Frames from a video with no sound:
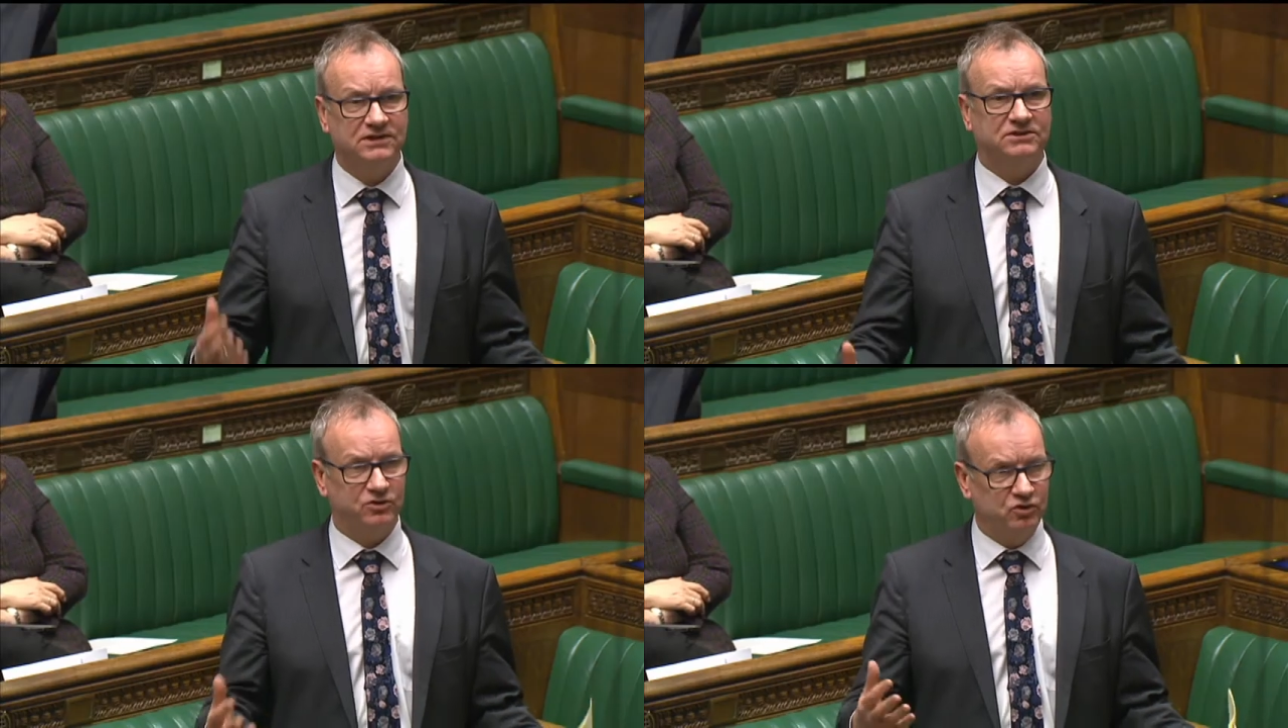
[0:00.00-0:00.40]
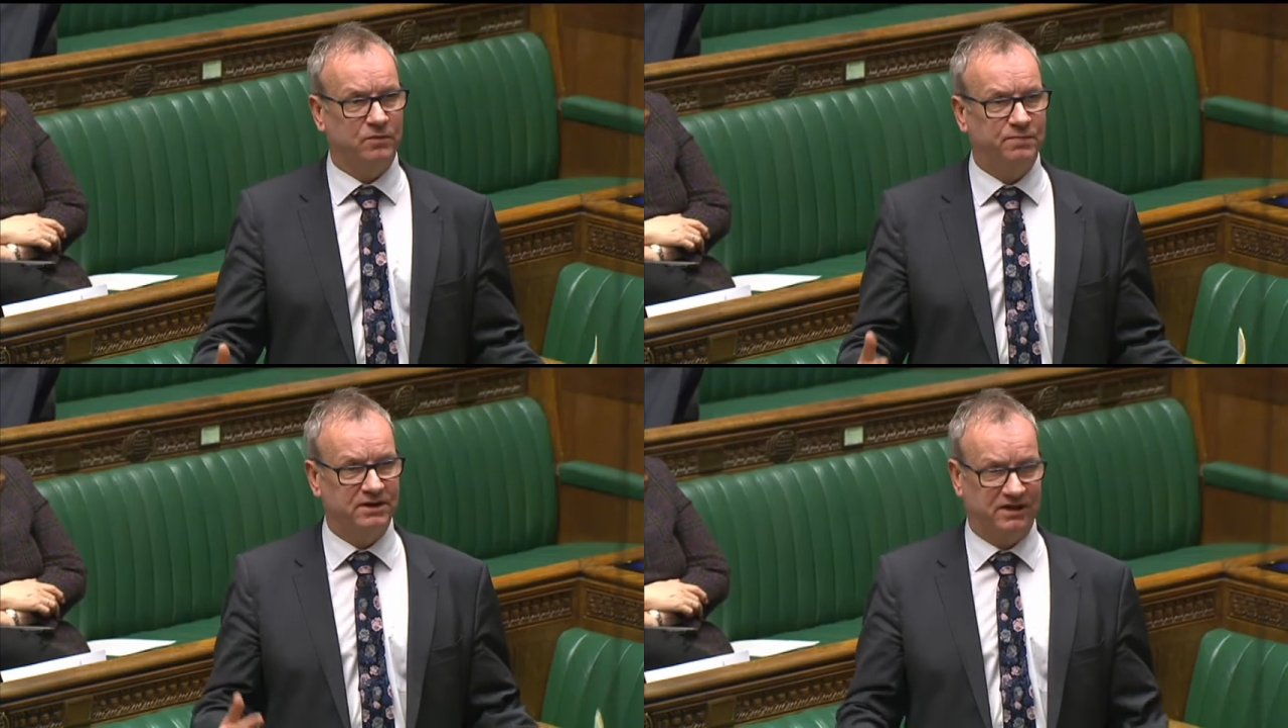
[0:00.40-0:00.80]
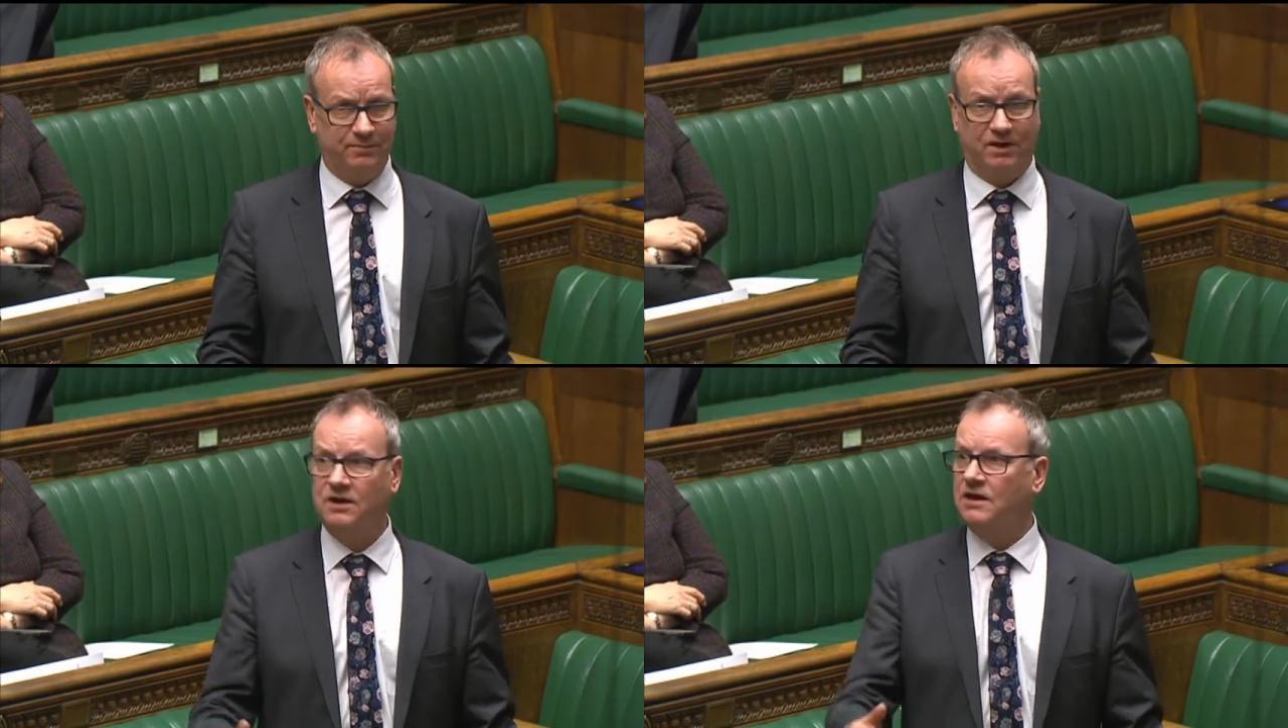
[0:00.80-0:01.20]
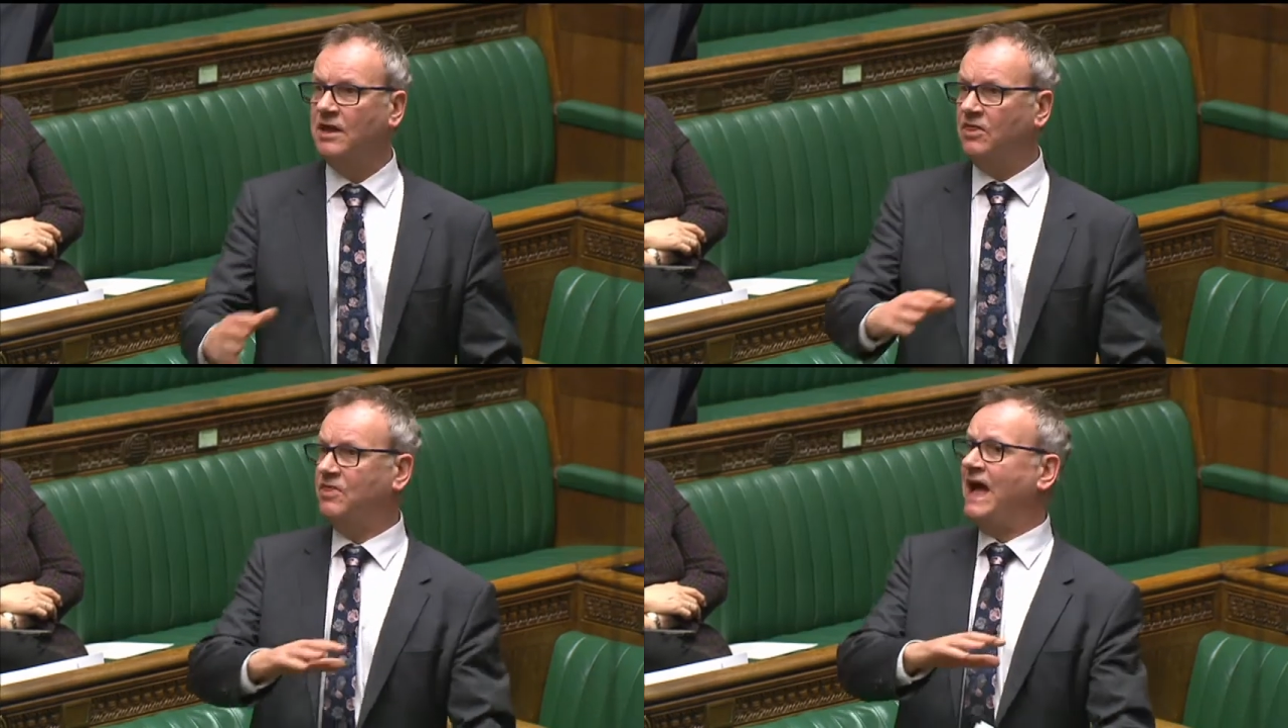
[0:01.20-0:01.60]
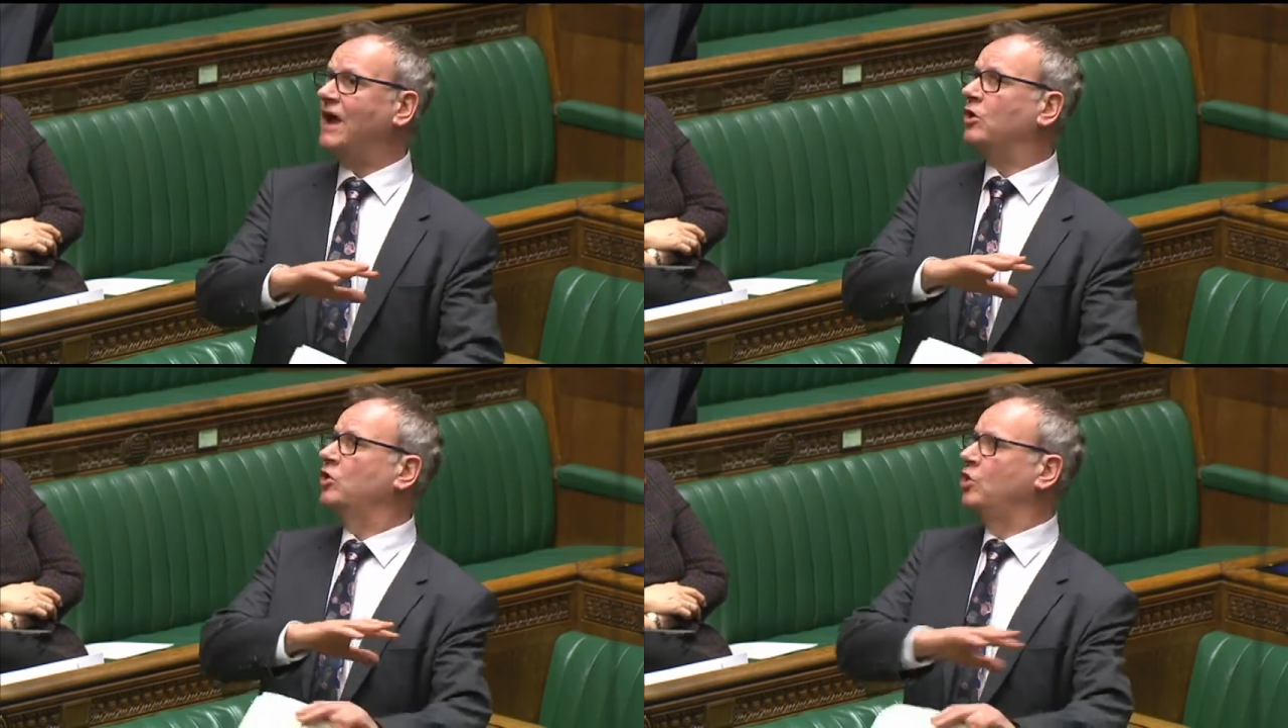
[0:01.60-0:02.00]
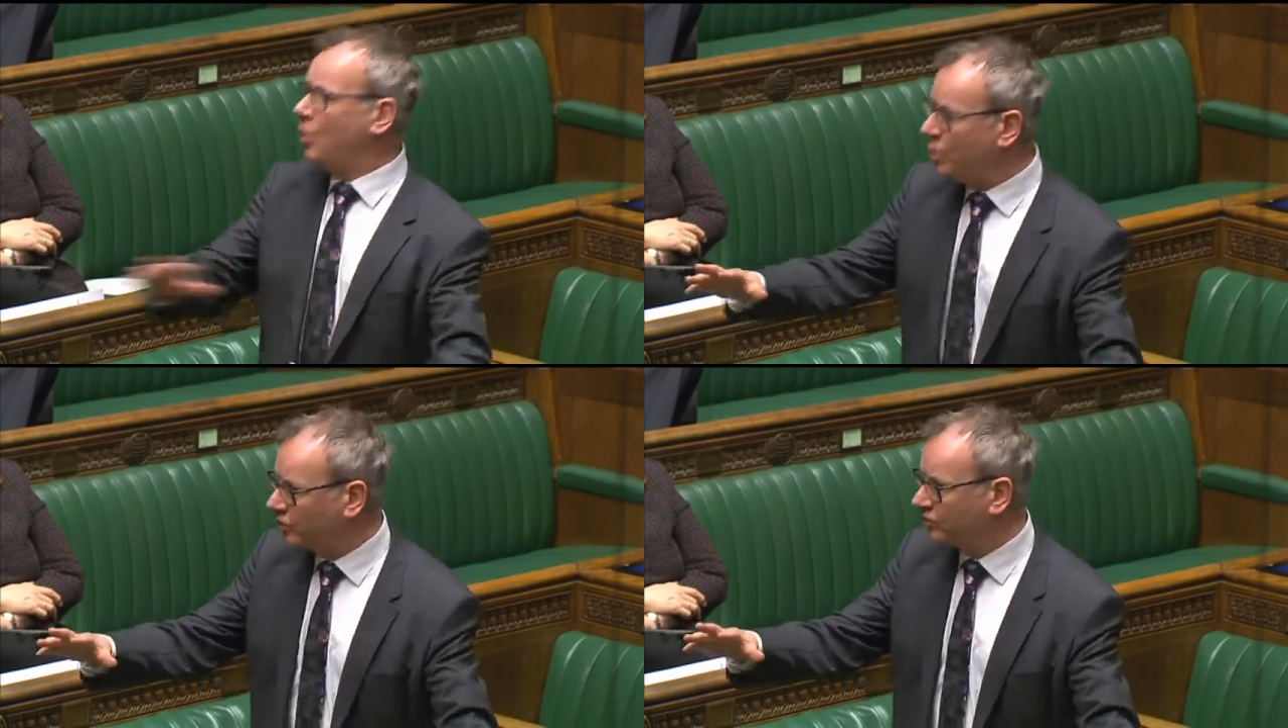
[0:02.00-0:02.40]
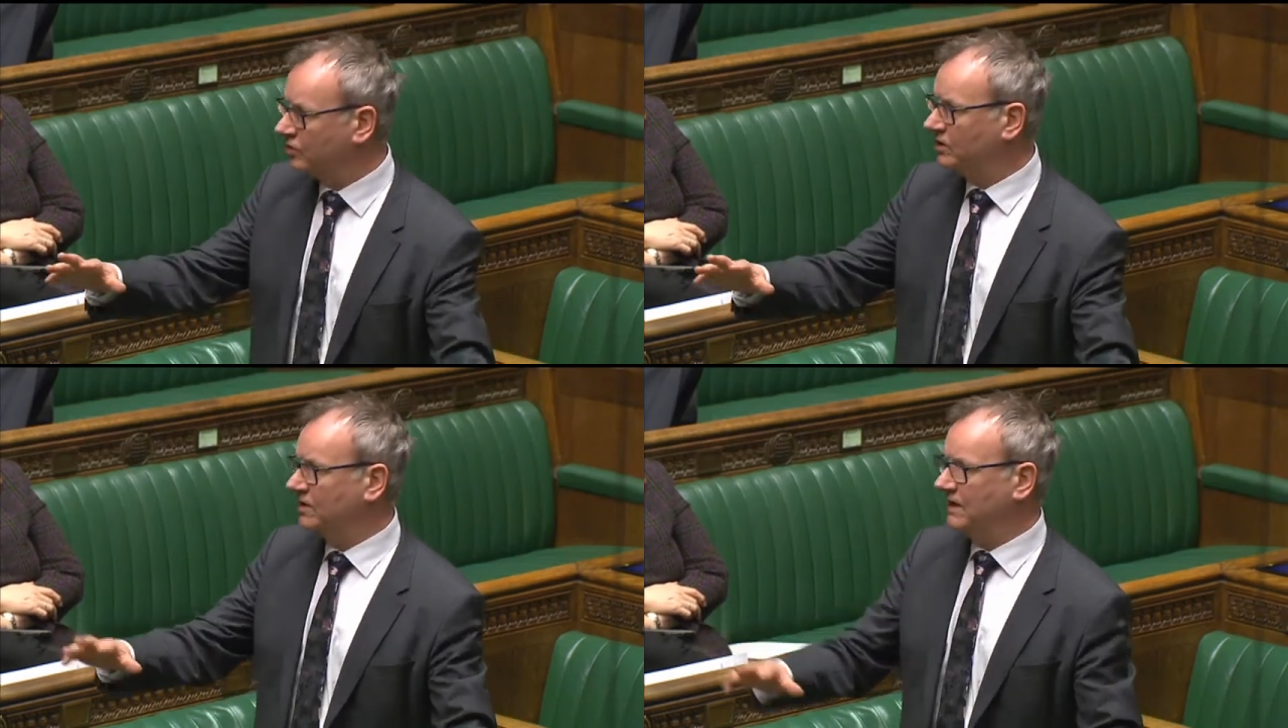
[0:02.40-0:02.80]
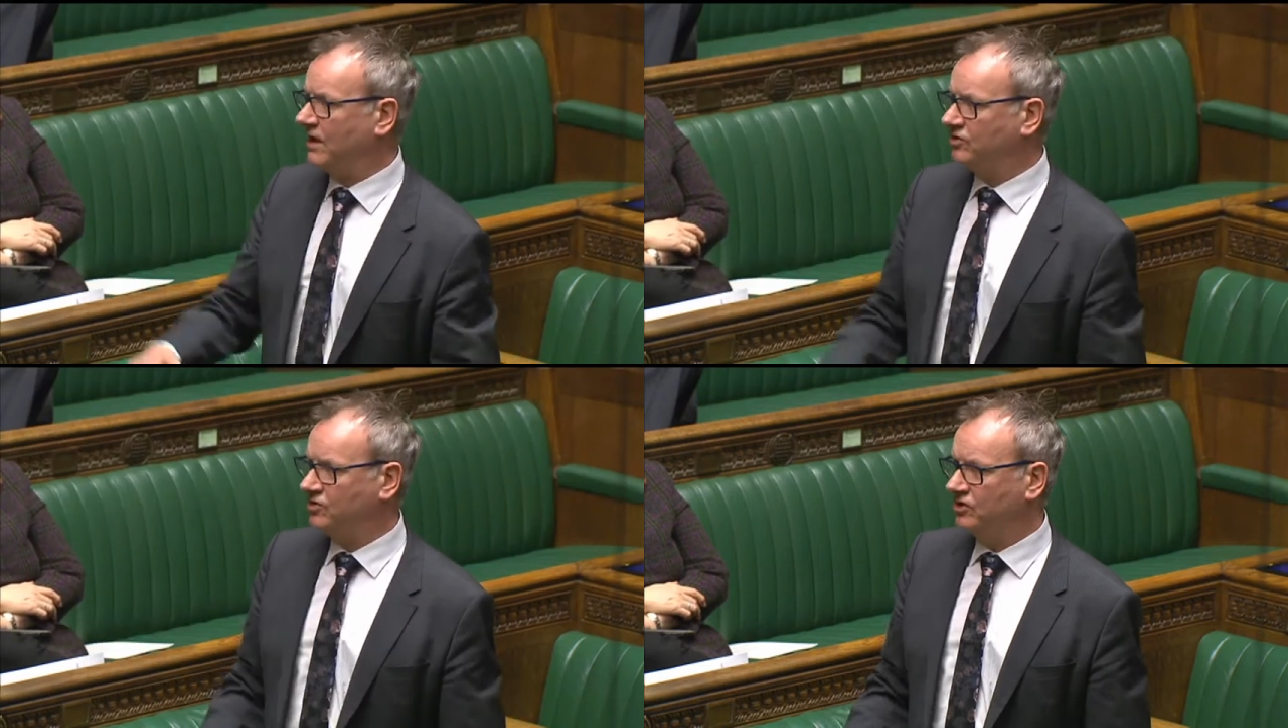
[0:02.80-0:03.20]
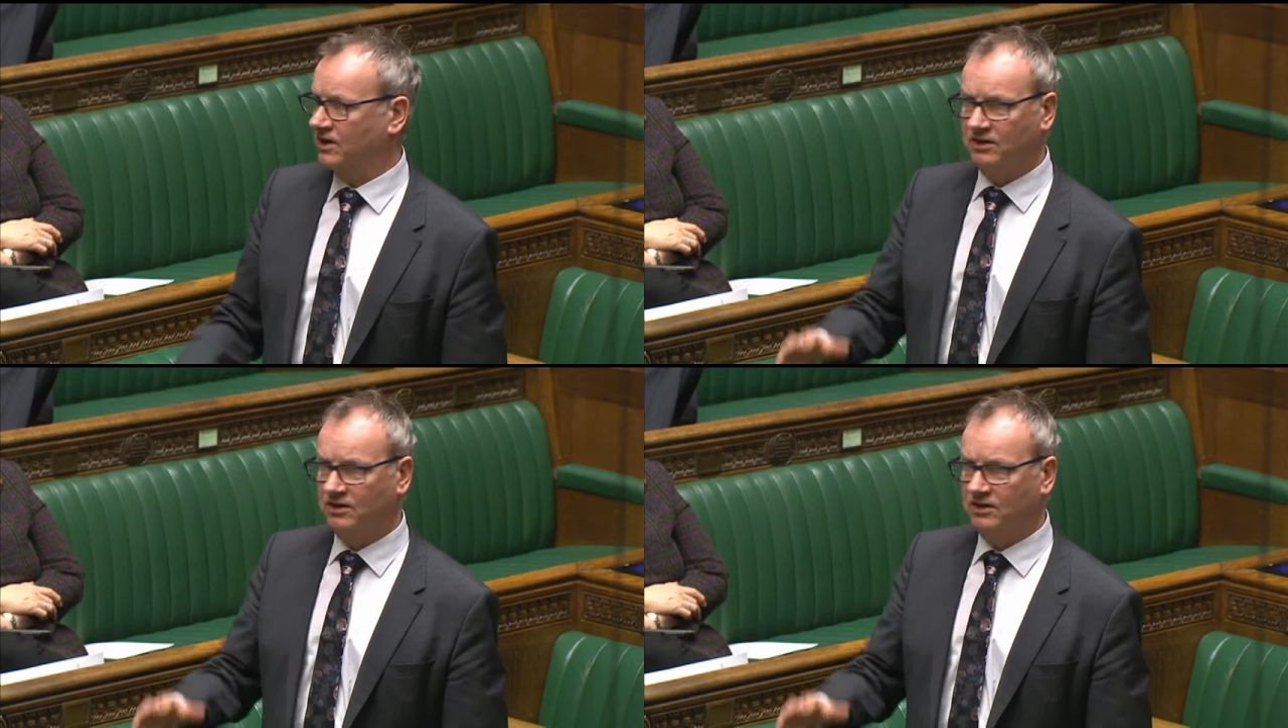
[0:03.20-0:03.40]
Eastern European labour. That goes next year,